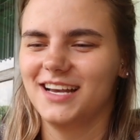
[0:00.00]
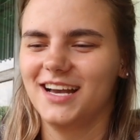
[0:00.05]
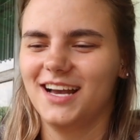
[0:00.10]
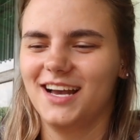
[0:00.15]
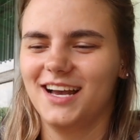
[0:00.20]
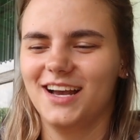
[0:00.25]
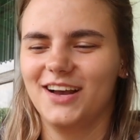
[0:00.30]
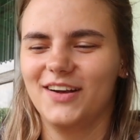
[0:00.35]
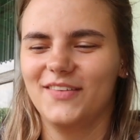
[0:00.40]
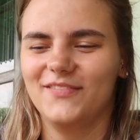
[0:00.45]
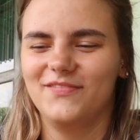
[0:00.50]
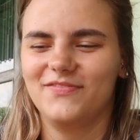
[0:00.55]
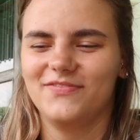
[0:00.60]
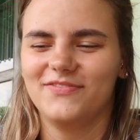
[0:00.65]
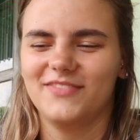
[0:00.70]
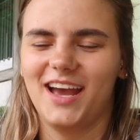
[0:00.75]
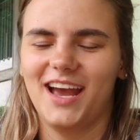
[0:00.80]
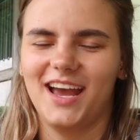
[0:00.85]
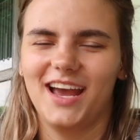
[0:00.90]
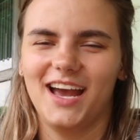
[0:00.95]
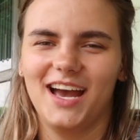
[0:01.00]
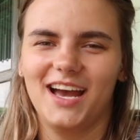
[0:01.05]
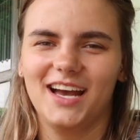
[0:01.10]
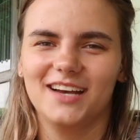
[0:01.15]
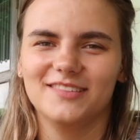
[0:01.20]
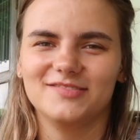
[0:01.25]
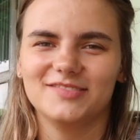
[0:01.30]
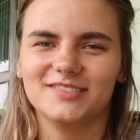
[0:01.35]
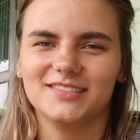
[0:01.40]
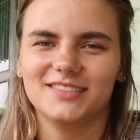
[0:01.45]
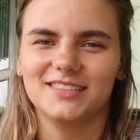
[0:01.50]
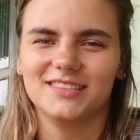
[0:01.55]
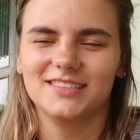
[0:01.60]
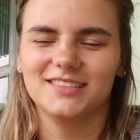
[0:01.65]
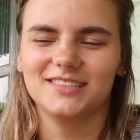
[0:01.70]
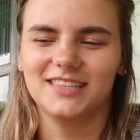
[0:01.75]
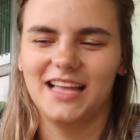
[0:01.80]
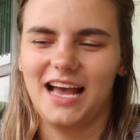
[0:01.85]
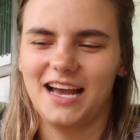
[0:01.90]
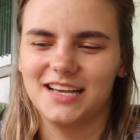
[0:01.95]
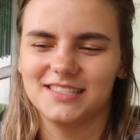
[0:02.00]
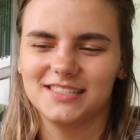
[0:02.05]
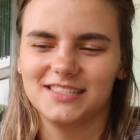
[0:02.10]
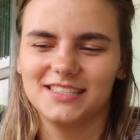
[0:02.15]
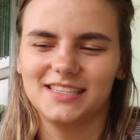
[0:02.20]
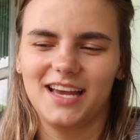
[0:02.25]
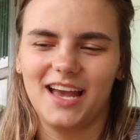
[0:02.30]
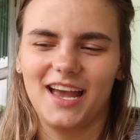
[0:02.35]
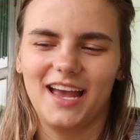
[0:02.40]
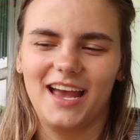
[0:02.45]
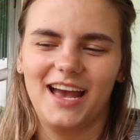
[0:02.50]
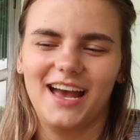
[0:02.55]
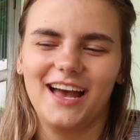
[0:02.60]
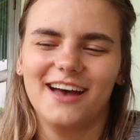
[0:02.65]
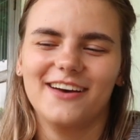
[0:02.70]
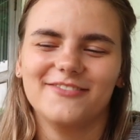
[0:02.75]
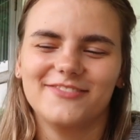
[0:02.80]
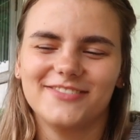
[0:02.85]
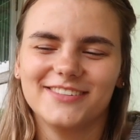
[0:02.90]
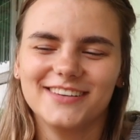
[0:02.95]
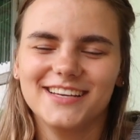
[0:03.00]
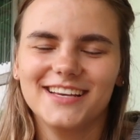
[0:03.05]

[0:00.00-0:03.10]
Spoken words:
I have lastly, I have